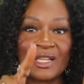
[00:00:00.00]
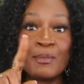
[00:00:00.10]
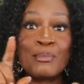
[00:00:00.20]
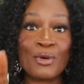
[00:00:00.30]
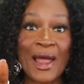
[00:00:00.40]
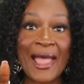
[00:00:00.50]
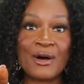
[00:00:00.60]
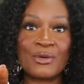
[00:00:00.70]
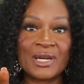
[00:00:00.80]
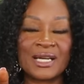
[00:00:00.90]

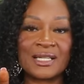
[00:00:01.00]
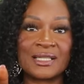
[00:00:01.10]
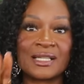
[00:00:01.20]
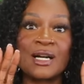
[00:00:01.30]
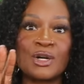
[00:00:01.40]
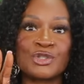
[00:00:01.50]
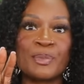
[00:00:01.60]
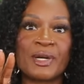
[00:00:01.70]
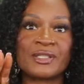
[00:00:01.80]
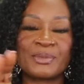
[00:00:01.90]
brown uh, Coach
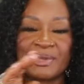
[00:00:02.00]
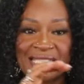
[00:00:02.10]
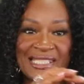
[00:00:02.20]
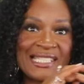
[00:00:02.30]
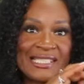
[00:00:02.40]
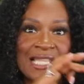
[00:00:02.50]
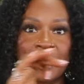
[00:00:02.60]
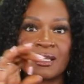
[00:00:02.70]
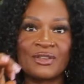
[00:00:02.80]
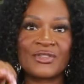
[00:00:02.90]
purse with the C's
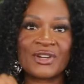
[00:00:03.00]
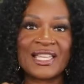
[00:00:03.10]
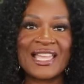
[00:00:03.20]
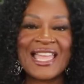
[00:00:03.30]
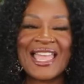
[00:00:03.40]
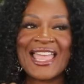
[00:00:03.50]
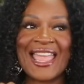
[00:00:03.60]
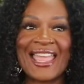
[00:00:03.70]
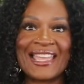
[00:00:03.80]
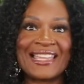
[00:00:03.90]
all over it,
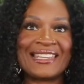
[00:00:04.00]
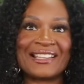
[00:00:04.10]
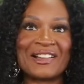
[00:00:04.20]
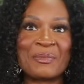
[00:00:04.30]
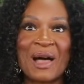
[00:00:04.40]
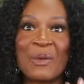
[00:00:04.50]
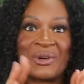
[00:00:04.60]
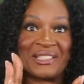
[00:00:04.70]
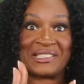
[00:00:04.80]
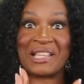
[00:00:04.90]
and um, I
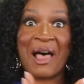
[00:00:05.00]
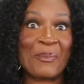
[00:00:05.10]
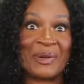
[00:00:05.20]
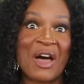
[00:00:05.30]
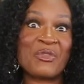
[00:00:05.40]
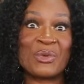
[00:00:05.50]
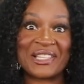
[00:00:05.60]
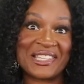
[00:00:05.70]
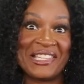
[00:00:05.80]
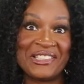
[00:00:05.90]
wanted to top it off with
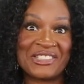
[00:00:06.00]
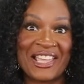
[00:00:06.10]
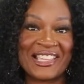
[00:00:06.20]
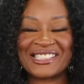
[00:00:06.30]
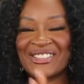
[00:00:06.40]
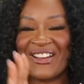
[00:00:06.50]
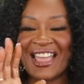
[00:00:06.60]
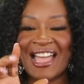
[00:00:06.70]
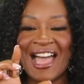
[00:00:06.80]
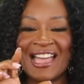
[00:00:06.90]
a keychain, so I
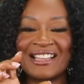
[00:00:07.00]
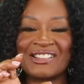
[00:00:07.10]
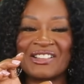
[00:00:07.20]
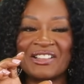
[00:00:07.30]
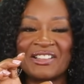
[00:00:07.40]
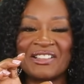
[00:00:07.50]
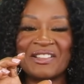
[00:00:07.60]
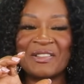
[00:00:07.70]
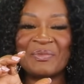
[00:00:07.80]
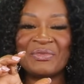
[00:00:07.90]
got a,
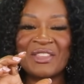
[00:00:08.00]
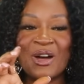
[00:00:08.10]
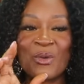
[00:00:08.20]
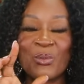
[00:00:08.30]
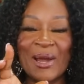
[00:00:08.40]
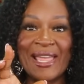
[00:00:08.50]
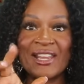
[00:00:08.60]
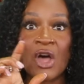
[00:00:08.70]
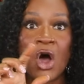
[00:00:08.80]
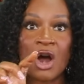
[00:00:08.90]
um, a
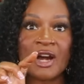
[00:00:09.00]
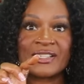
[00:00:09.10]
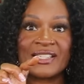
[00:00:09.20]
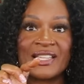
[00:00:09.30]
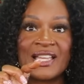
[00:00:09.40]
red heart